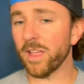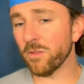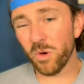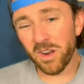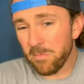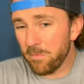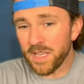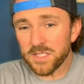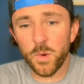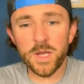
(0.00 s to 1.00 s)
And one of the
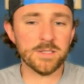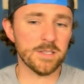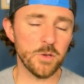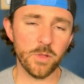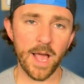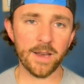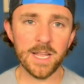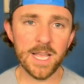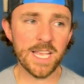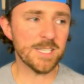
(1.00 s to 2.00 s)
best ways to do that
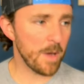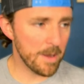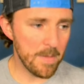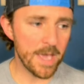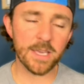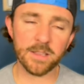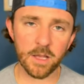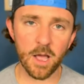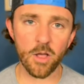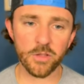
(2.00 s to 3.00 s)
is by making the
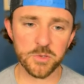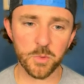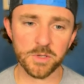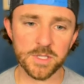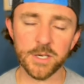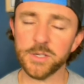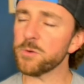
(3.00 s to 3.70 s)
College World Series.